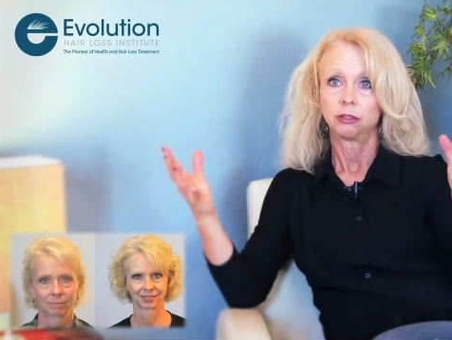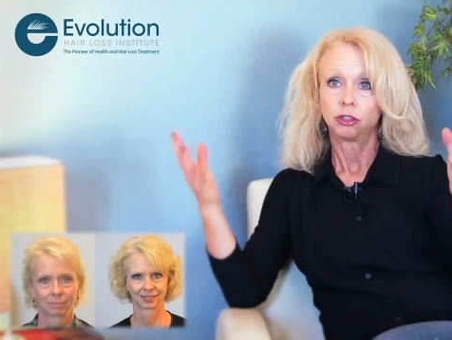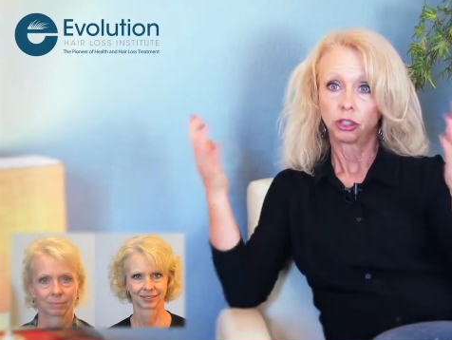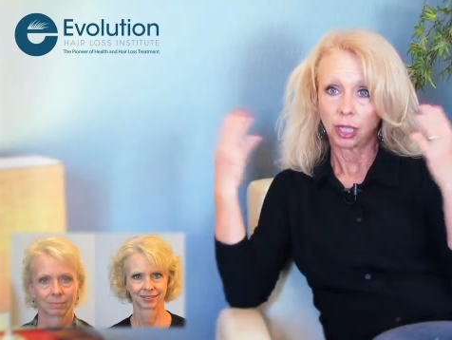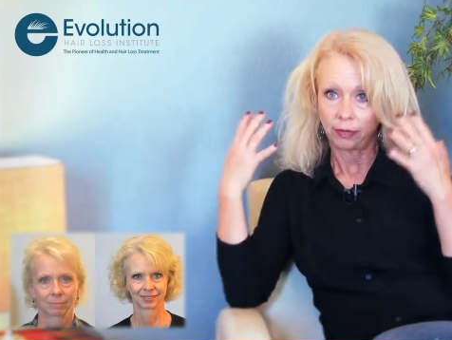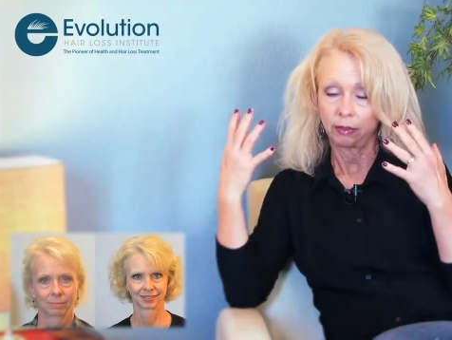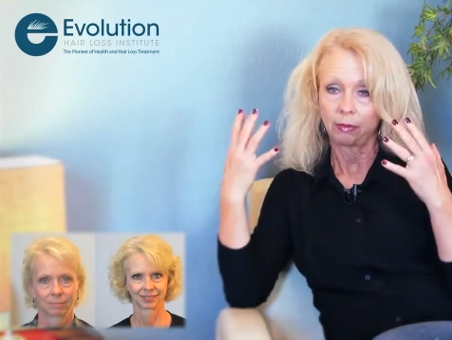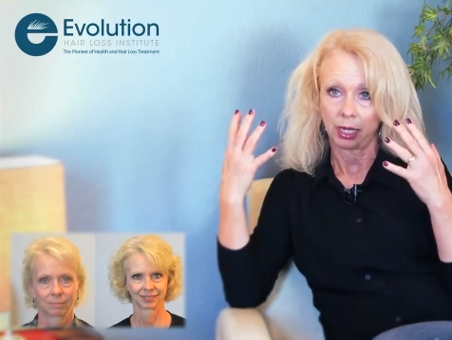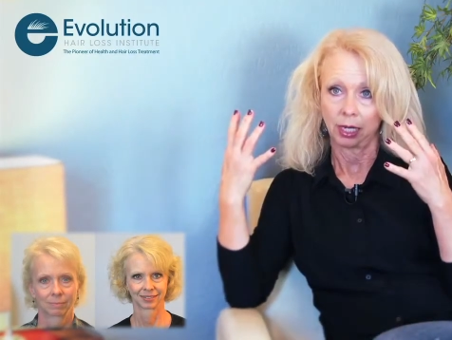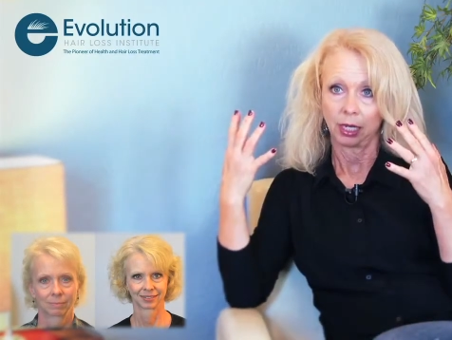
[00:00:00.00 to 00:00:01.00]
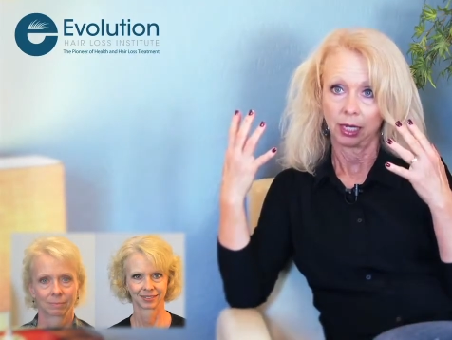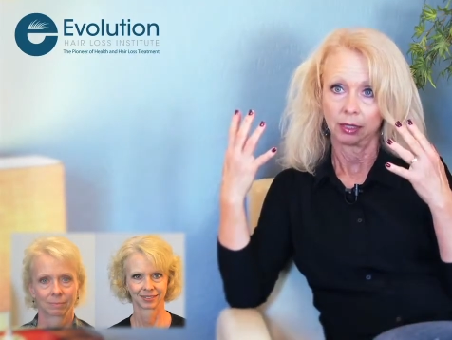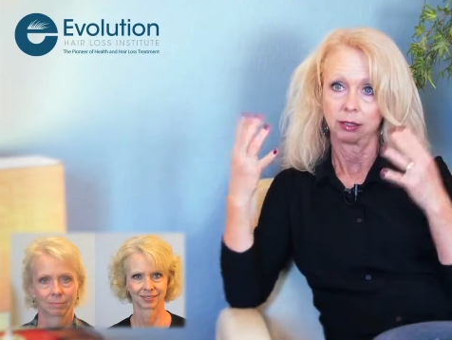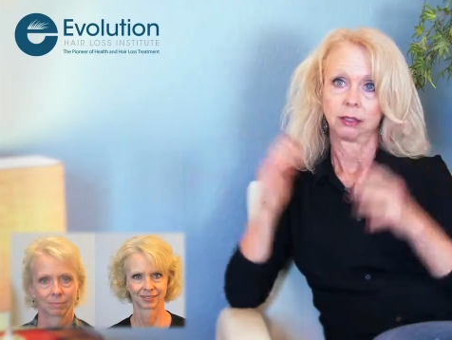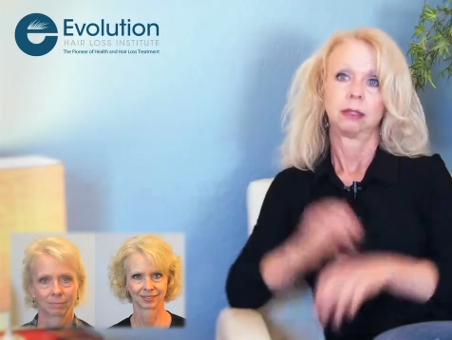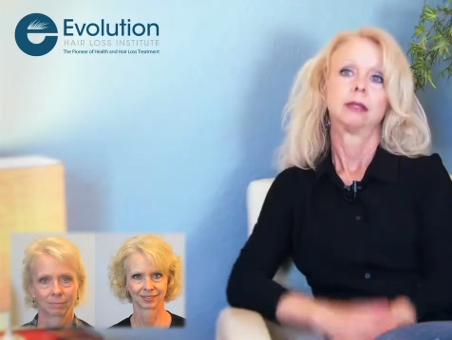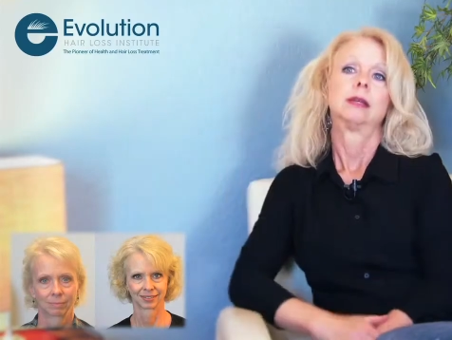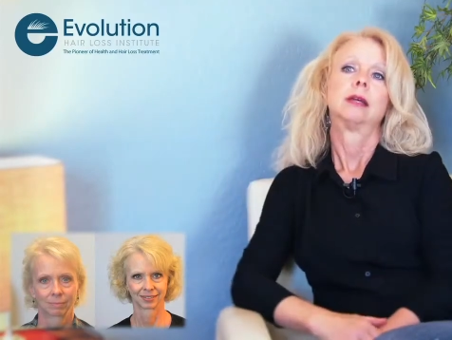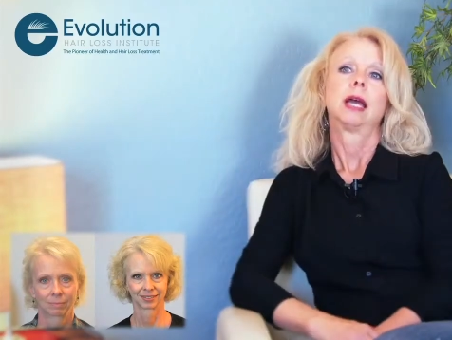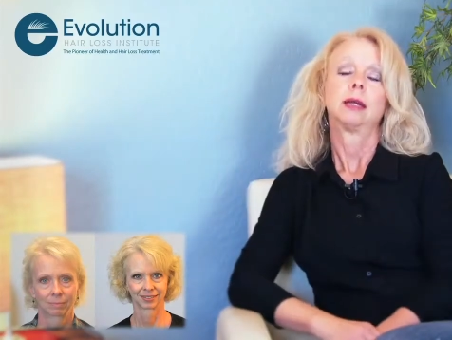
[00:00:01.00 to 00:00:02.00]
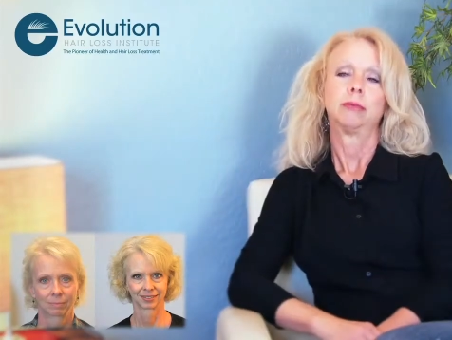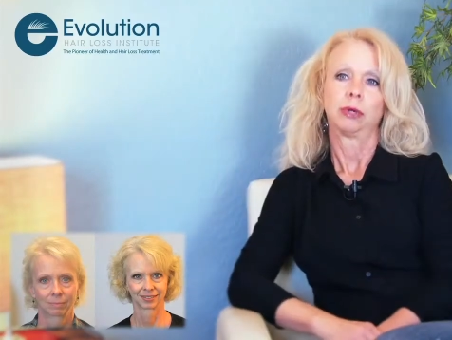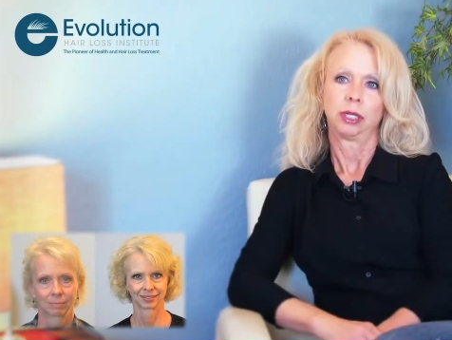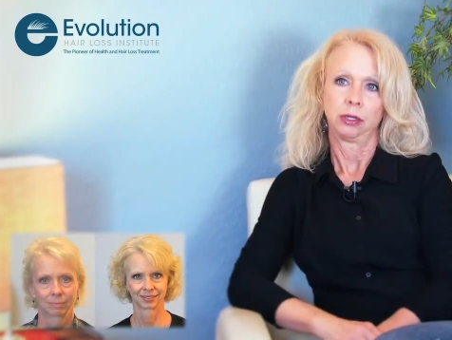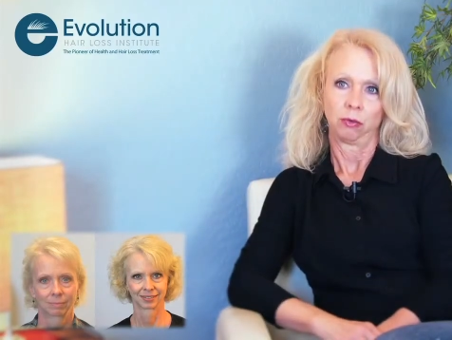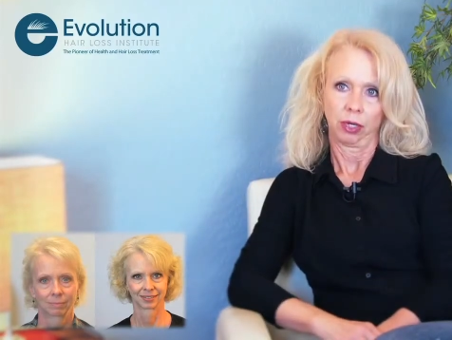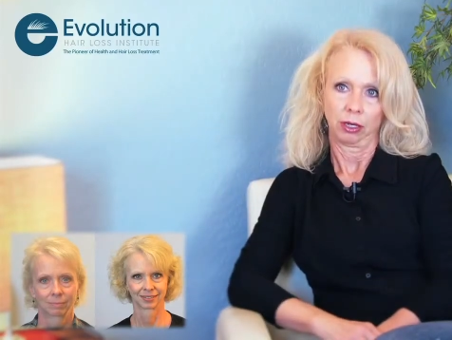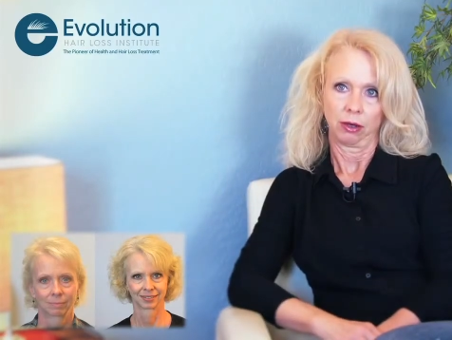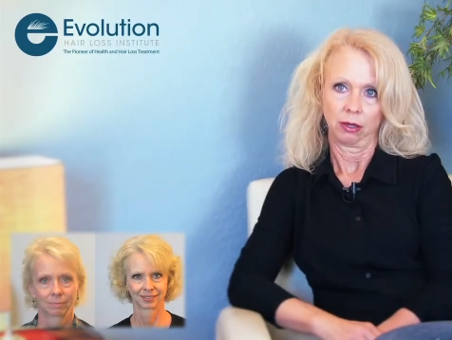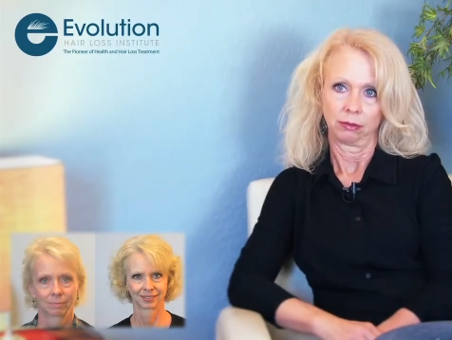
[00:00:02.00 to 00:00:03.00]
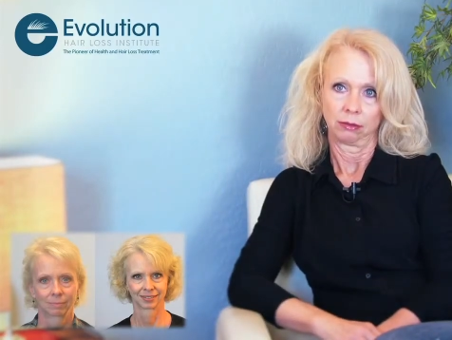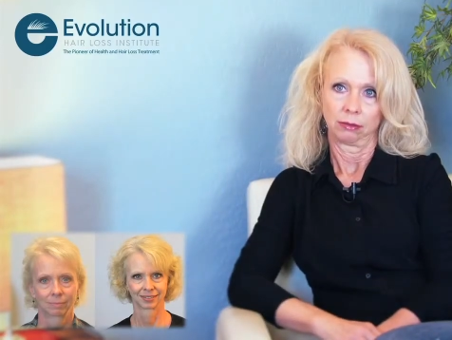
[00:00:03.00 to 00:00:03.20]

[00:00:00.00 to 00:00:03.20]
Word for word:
Speaker 1: shaving my head and putting a wig on